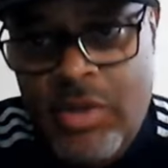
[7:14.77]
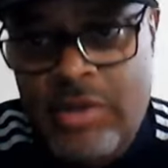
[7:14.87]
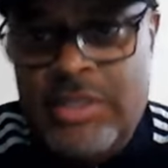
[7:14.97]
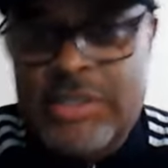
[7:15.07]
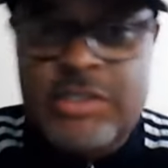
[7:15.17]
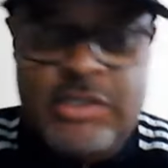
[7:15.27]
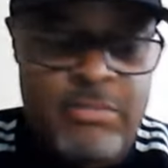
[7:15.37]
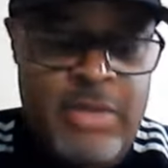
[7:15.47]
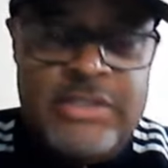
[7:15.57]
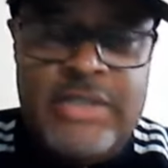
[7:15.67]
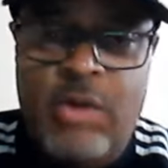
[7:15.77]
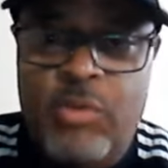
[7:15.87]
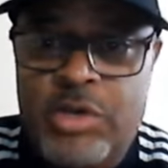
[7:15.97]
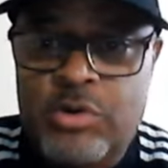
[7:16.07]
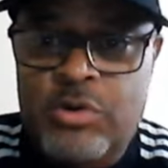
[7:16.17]
This is a mix that
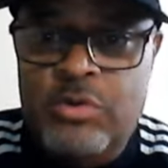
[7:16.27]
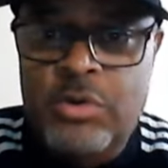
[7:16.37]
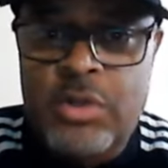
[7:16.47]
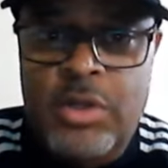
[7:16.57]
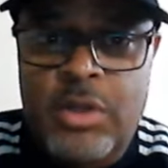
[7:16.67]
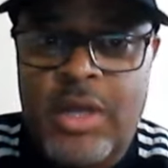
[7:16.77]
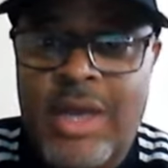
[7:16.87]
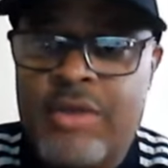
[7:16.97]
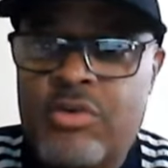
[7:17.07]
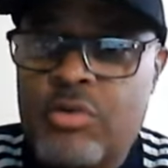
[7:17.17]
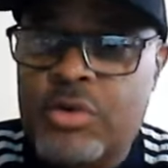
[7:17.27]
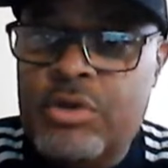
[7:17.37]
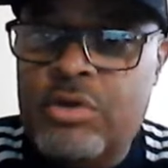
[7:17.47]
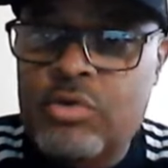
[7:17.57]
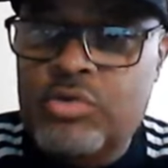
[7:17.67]
we do, and you
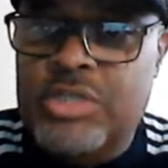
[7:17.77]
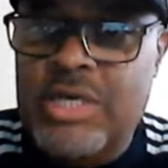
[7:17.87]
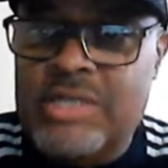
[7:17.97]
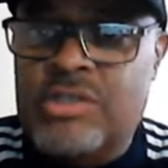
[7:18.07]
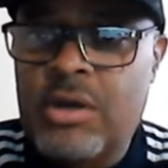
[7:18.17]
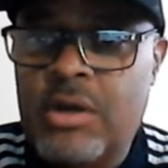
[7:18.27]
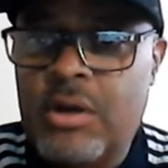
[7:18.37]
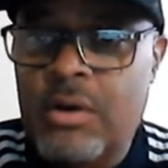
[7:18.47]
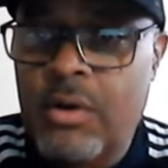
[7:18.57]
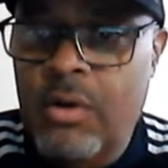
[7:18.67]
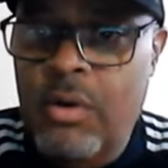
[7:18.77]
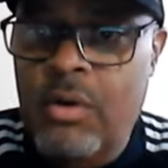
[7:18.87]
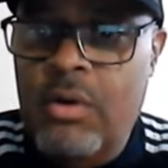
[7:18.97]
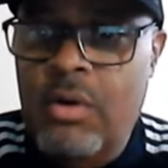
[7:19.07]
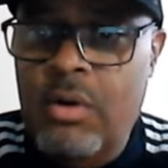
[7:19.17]
can use this
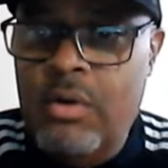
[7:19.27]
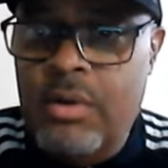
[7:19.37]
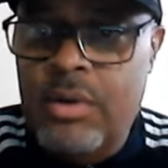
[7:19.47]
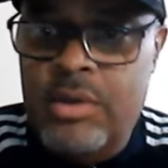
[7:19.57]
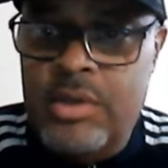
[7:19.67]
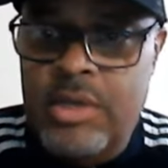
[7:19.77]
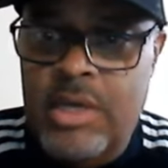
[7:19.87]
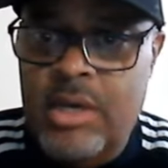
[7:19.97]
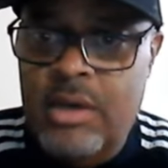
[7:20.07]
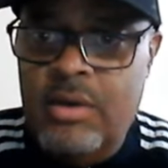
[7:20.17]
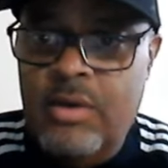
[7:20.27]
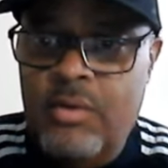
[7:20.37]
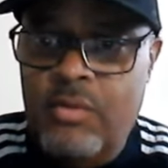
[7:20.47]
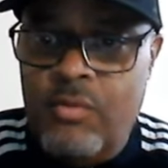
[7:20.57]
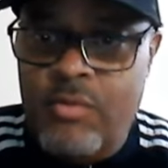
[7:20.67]
all year
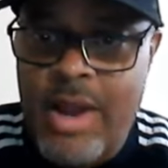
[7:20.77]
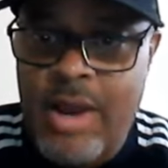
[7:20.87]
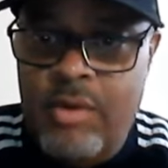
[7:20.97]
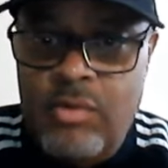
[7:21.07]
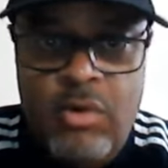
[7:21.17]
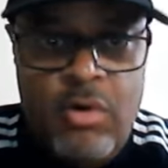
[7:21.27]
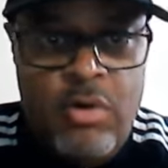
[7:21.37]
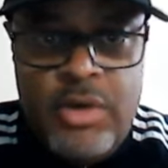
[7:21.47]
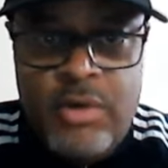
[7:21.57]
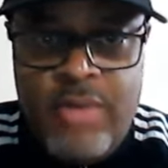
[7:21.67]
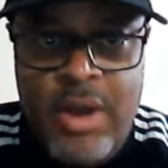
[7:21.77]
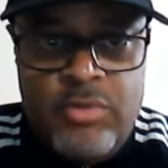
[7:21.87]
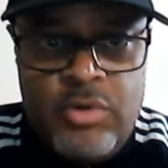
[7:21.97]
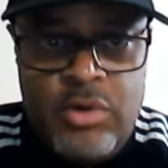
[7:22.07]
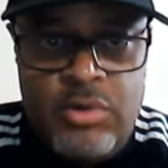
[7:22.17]
round. All year
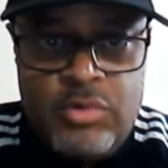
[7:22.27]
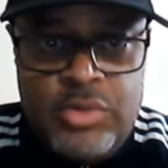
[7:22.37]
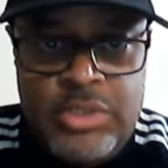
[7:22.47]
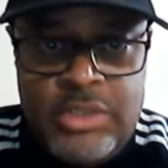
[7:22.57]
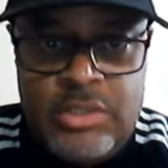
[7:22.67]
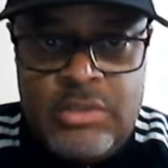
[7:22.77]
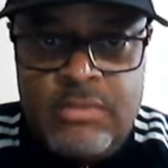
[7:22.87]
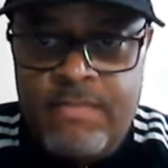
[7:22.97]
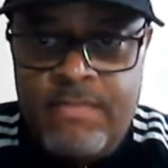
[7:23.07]
round, you could use this.